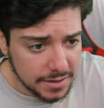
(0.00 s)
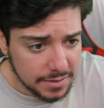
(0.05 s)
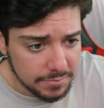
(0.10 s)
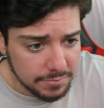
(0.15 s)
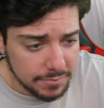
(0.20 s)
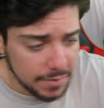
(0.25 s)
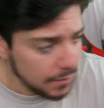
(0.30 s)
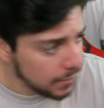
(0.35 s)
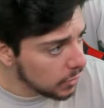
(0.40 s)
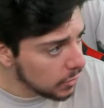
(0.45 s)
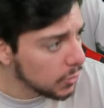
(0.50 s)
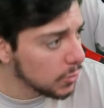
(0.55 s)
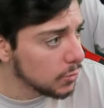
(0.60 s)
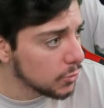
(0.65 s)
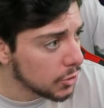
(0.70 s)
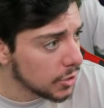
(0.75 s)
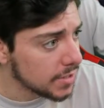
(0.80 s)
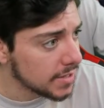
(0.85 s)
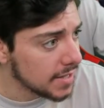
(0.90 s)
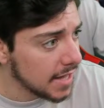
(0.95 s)
if you do
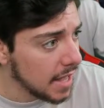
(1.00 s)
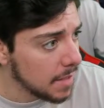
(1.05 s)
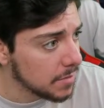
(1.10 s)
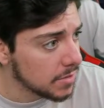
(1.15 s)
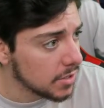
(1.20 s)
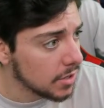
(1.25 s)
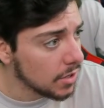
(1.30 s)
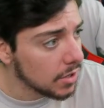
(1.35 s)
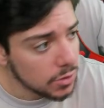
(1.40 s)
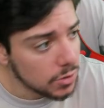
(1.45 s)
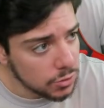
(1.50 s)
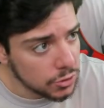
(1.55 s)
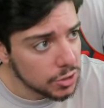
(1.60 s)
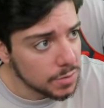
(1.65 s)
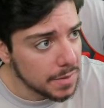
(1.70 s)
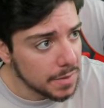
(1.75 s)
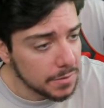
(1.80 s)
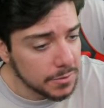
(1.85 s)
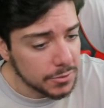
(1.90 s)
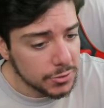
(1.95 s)
trust Amazon, you
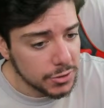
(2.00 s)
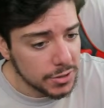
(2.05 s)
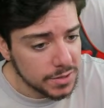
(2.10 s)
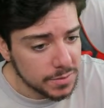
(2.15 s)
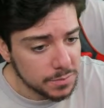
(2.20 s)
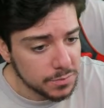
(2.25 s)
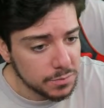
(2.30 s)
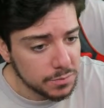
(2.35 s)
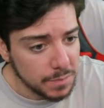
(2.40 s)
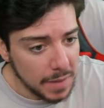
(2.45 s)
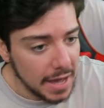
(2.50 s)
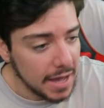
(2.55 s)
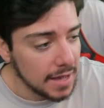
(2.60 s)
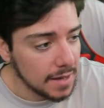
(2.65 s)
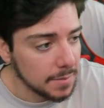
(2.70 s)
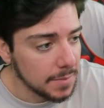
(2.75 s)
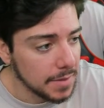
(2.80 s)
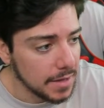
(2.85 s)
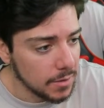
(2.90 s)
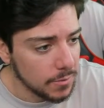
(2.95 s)
should be able to trust
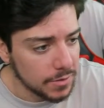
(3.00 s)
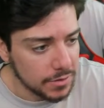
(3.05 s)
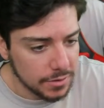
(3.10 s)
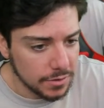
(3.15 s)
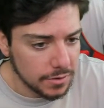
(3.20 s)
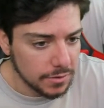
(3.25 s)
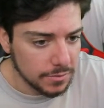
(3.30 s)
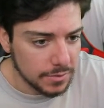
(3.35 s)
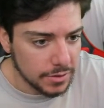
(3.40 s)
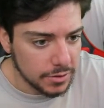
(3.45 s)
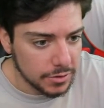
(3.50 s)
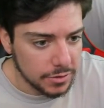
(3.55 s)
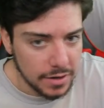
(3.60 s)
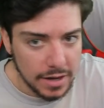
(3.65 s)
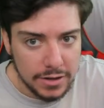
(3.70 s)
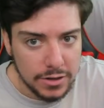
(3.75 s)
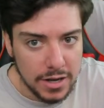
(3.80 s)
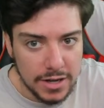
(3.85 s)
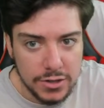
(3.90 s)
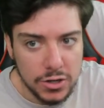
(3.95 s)
paying me with your
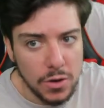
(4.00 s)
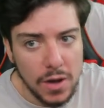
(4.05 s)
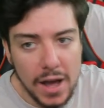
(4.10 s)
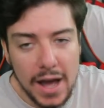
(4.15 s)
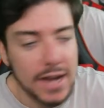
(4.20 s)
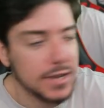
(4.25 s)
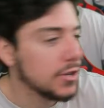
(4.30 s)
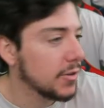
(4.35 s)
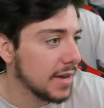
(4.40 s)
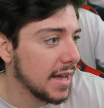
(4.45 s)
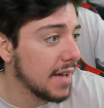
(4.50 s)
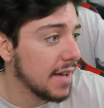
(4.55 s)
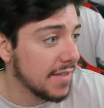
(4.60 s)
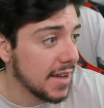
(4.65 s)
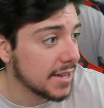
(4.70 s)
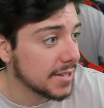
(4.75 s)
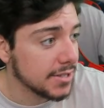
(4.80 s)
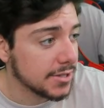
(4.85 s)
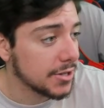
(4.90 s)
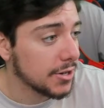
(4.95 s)
I don't have
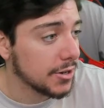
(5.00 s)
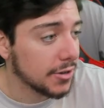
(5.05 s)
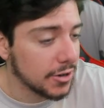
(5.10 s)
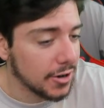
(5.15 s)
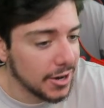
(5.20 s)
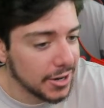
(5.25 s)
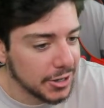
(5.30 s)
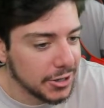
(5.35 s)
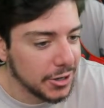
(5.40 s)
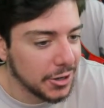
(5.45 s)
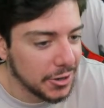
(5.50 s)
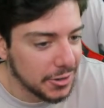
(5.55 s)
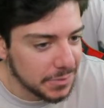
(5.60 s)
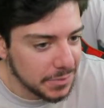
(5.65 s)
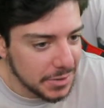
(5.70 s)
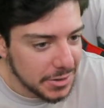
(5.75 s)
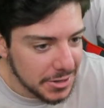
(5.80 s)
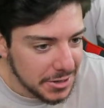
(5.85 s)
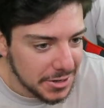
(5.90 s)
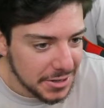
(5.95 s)
access to your credit card.
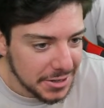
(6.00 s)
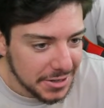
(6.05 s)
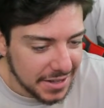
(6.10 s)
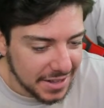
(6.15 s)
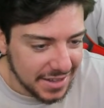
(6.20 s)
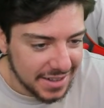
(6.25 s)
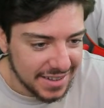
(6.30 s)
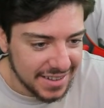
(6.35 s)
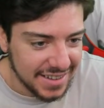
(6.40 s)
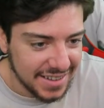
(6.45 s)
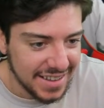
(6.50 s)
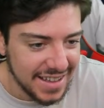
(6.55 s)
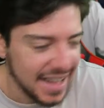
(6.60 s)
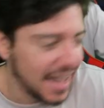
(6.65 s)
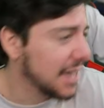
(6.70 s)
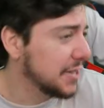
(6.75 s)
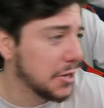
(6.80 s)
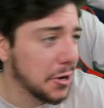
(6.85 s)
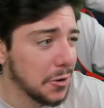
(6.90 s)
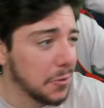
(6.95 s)

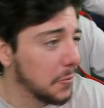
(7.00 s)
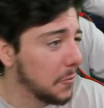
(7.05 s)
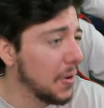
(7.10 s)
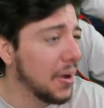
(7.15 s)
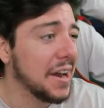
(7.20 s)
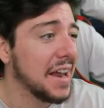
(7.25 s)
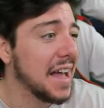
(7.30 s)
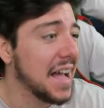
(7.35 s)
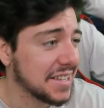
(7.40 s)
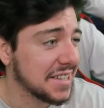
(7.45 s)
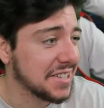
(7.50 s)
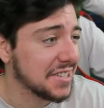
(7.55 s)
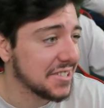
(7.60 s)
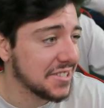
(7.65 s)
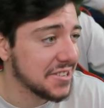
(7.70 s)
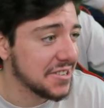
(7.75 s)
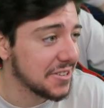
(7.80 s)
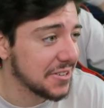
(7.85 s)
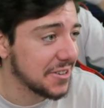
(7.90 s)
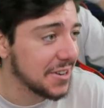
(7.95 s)
I don't want access
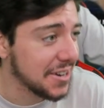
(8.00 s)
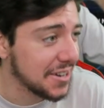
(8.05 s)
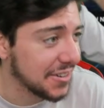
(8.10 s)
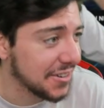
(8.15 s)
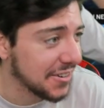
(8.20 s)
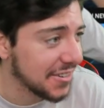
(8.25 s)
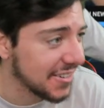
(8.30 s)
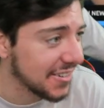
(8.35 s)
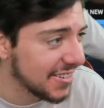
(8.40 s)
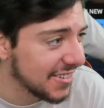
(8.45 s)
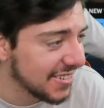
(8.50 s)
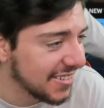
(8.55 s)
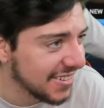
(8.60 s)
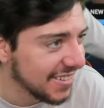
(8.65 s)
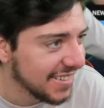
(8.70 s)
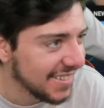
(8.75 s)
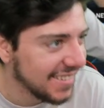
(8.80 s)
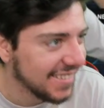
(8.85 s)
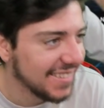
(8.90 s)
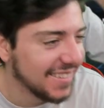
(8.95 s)
to your credit card.
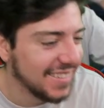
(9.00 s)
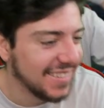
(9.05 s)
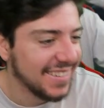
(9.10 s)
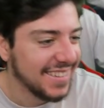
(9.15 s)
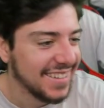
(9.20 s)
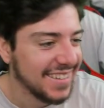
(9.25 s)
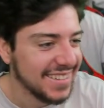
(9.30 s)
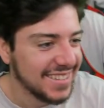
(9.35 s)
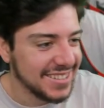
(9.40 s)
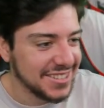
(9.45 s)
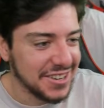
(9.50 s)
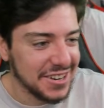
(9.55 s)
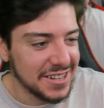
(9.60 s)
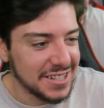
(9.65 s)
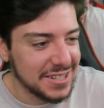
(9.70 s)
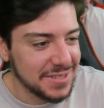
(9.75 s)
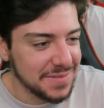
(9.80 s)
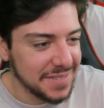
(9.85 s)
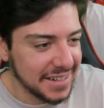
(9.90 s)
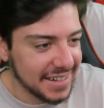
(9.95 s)

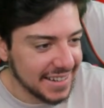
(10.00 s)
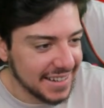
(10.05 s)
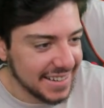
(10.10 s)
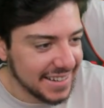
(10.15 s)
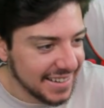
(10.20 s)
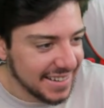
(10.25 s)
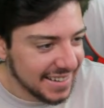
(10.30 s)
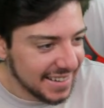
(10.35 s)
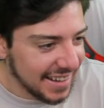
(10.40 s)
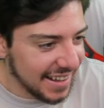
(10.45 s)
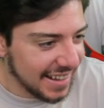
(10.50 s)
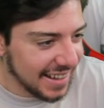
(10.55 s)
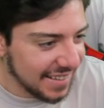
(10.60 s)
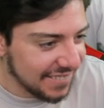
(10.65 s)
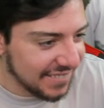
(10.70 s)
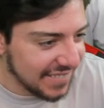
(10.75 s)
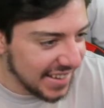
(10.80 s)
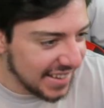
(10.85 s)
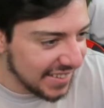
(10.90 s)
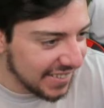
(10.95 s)
Trust me, I
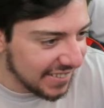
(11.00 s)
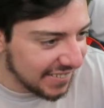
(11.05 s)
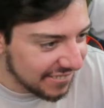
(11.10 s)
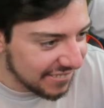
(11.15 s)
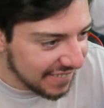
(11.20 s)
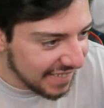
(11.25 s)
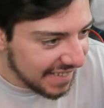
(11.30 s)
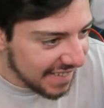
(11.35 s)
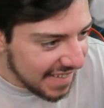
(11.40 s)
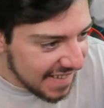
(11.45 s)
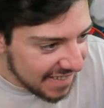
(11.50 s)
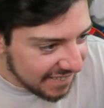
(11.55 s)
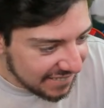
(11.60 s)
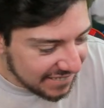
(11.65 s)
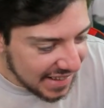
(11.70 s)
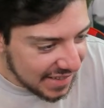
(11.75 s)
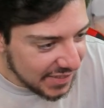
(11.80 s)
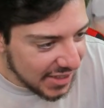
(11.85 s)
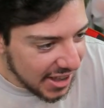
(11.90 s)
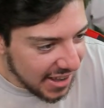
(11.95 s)
got my own.
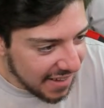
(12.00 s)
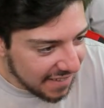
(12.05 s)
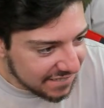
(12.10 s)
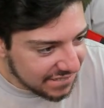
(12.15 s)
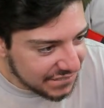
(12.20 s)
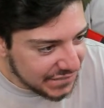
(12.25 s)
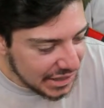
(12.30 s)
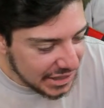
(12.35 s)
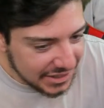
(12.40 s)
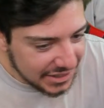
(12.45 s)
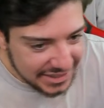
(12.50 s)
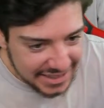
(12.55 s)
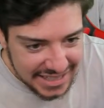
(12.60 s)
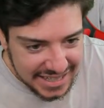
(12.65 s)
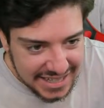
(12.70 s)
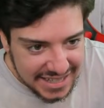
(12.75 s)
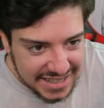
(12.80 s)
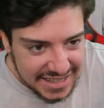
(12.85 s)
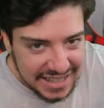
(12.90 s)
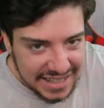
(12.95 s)
My dog
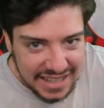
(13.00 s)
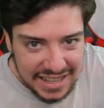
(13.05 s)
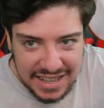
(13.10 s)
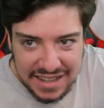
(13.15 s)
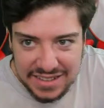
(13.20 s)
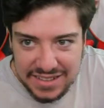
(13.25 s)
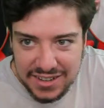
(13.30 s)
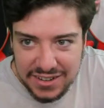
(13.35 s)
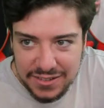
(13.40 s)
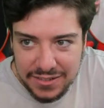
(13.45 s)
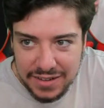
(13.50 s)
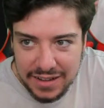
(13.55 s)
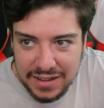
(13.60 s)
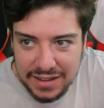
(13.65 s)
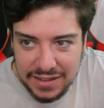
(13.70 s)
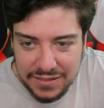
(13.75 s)
Filthy in the yo, I love